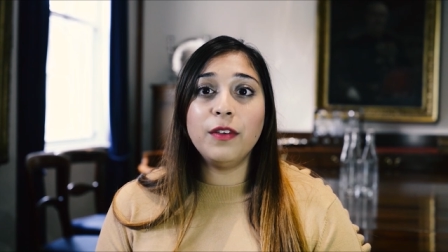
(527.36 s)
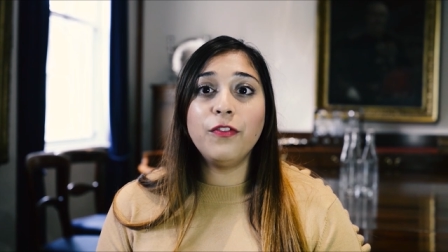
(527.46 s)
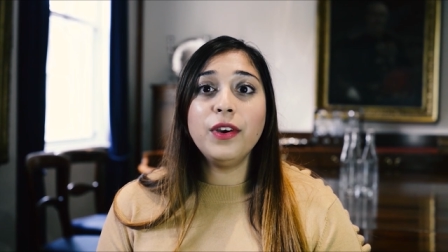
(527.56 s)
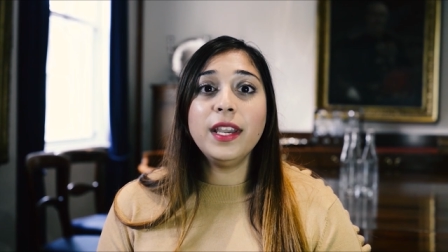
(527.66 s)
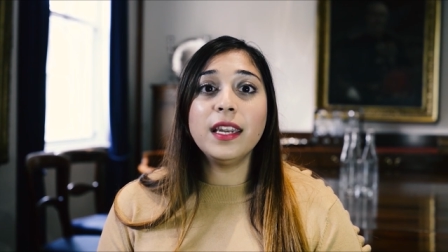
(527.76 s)

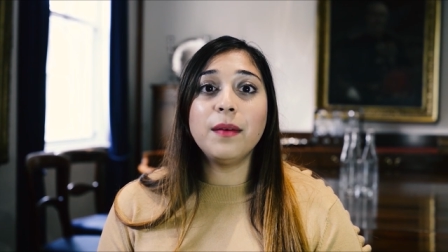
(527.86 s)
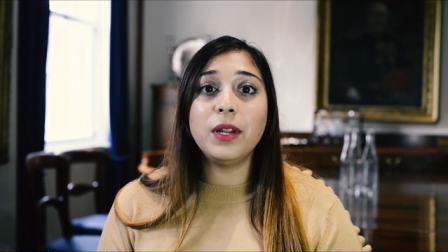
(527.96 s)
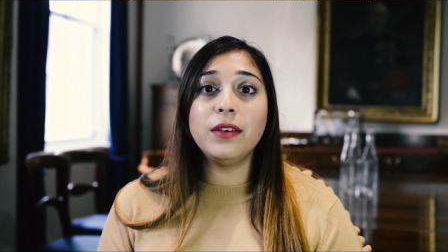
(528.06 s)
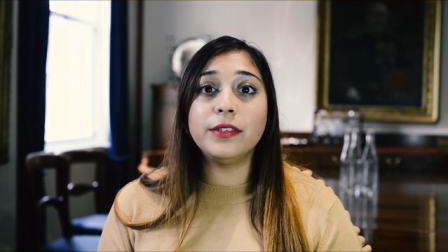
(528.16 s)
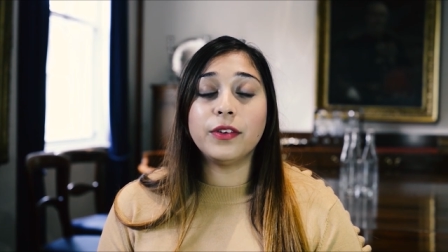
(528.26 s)
Before you can
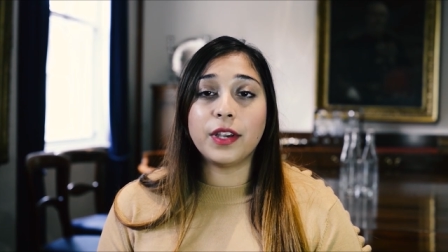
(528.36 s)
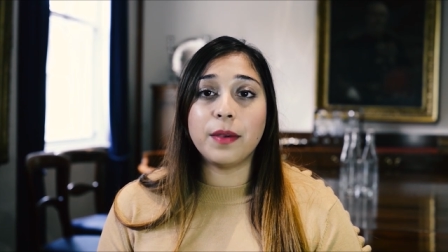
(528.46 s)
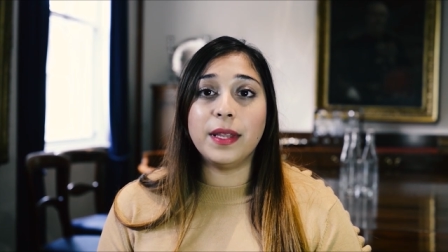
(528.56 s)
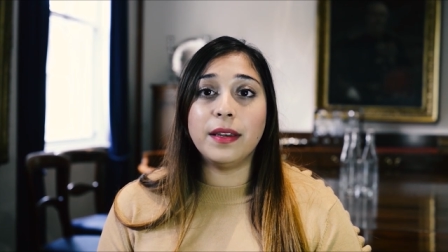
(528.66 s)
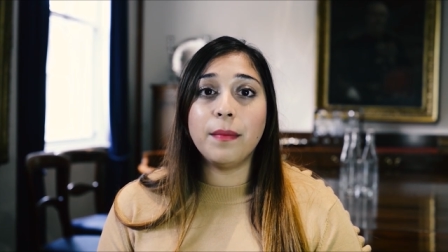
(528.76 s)
upload a
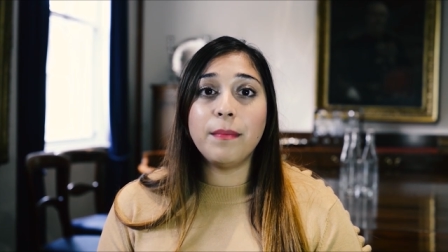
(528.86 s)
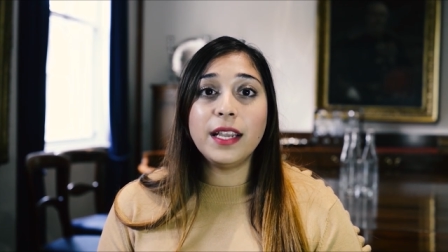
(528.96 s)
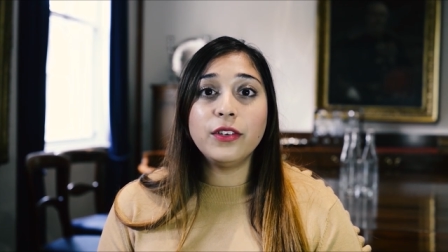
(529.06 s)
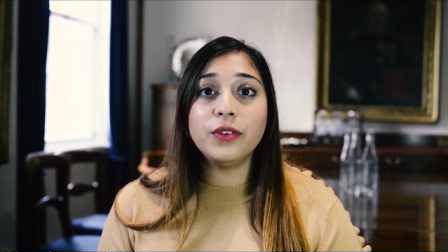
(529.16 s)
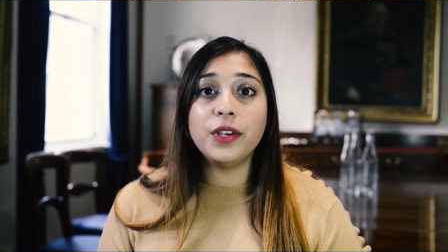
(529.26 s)
document,
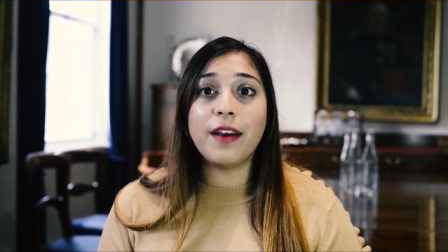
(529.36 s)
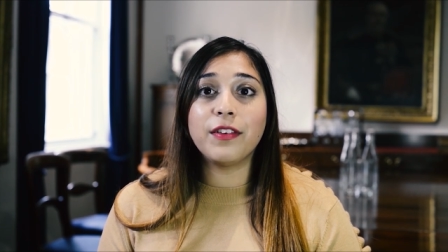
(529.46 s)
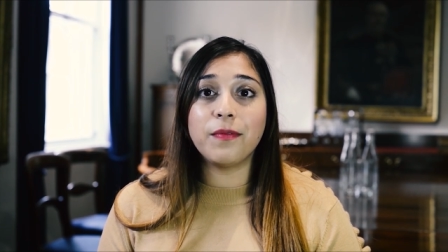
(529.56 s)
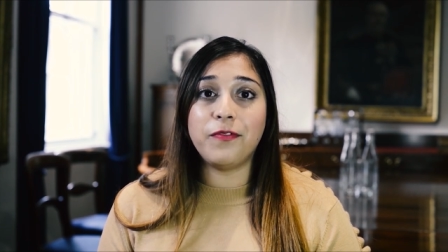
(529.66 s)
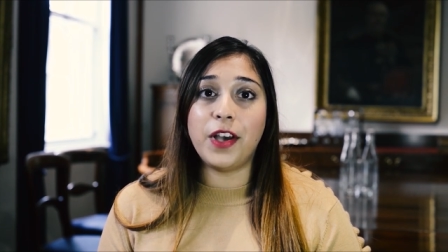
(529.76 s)
make sure you
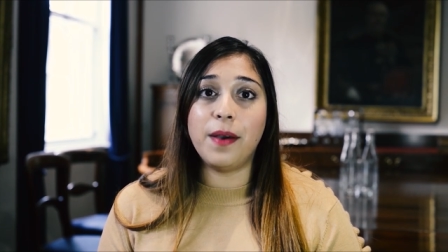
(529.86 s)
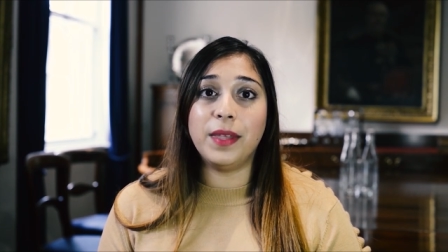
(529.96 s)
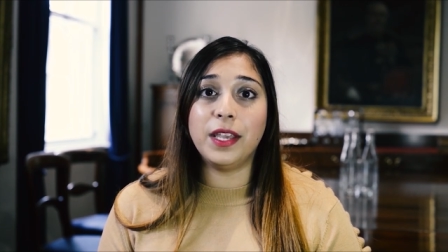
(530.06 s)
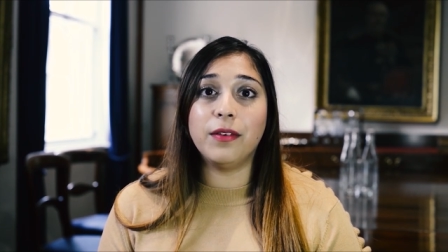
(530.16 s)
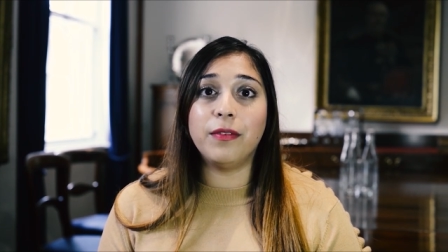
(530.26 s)
have
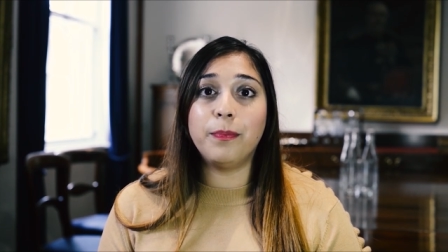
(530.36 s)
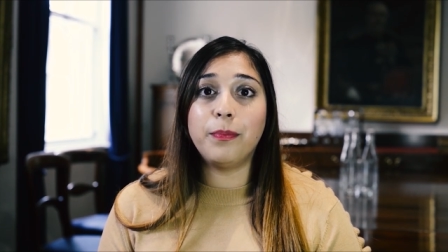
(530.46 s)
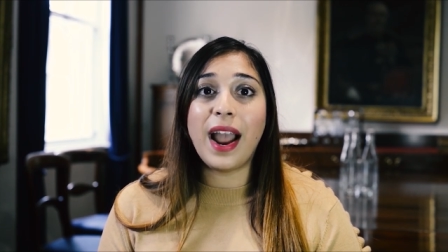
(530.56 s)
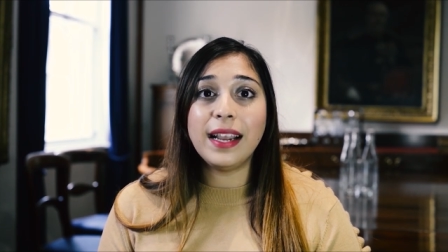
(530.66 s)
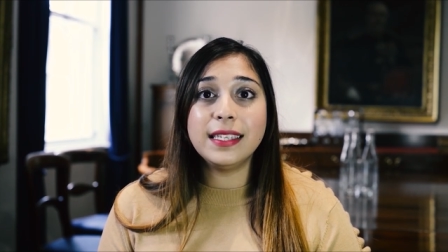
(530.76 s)
confirmed that you are
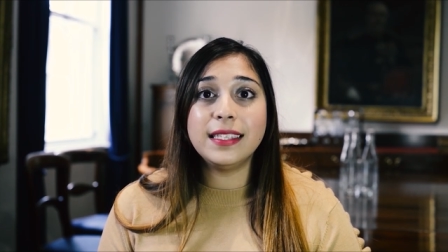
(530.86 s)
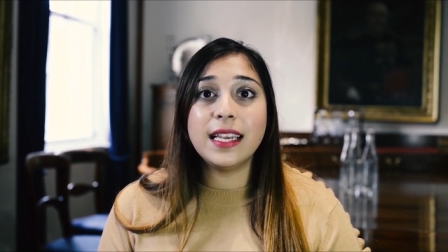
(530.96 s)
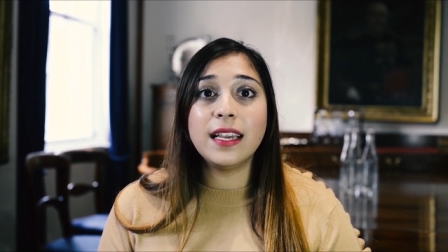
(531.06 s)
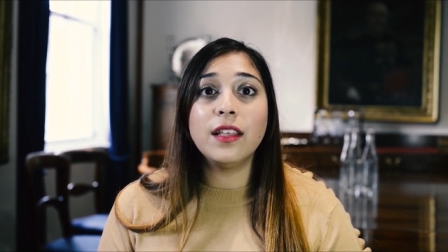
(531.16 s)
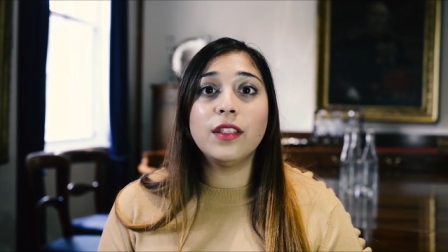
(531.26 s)

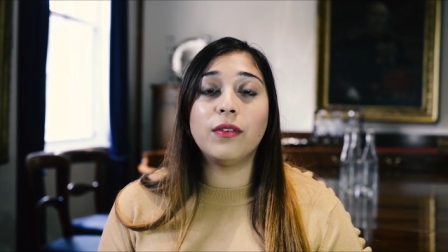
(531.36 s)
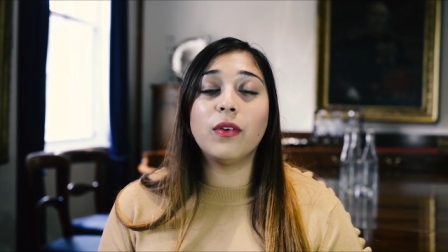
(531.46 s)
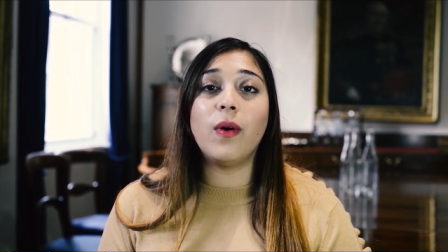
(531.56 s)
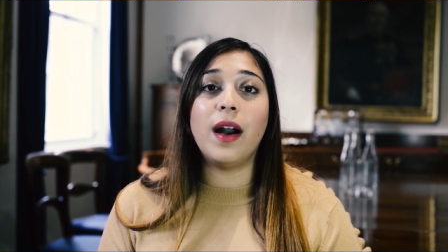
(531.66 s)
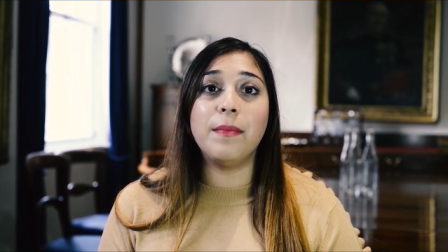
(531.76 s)
practicing the
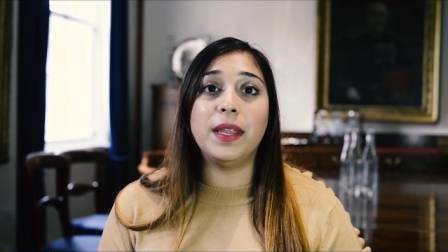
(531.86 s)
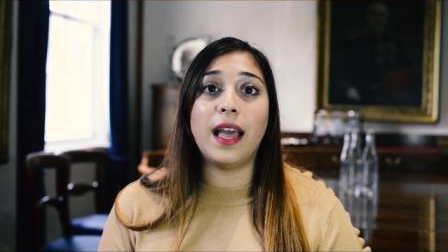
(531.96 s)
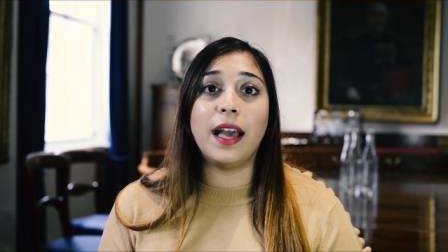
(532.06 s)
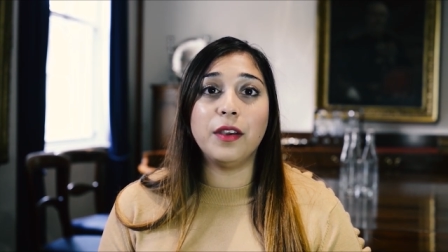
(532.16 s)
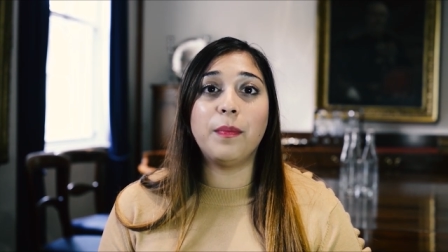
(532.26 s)

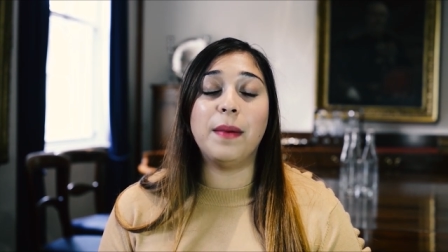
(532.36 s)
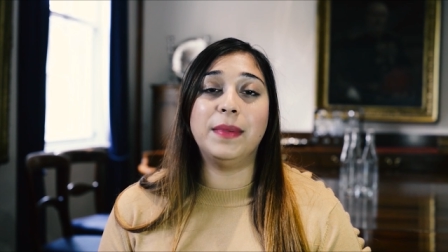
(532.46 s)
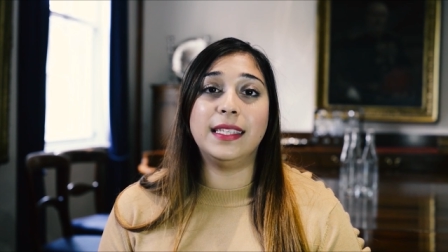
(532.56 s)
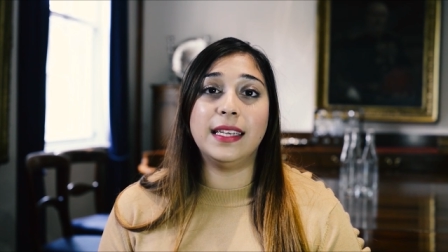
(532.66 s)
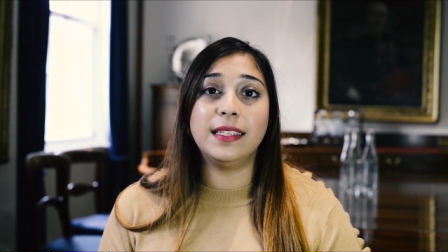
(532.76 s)
requirement at your
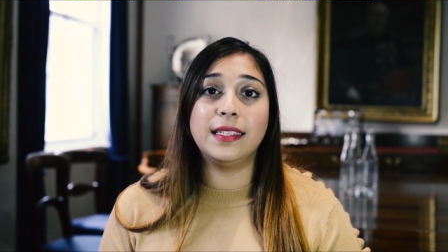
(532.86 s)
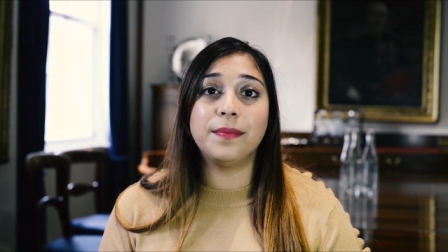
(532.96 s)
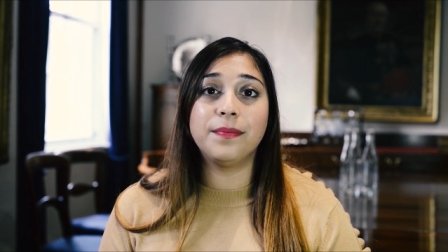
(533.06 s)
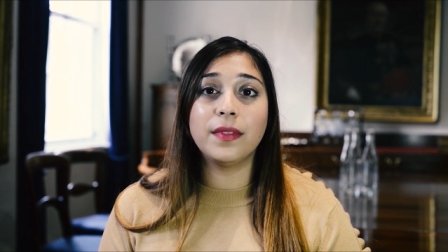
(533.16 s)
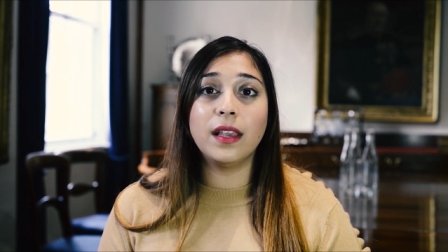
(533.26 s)
premises.